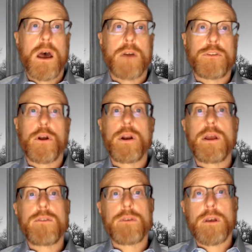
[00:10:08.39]

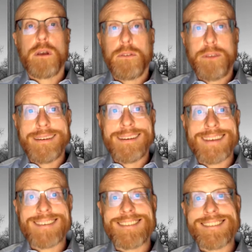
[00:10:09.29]
Attorneys see
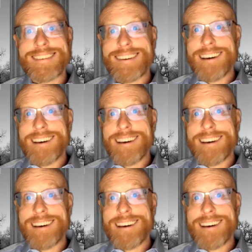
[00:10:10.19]
dozens,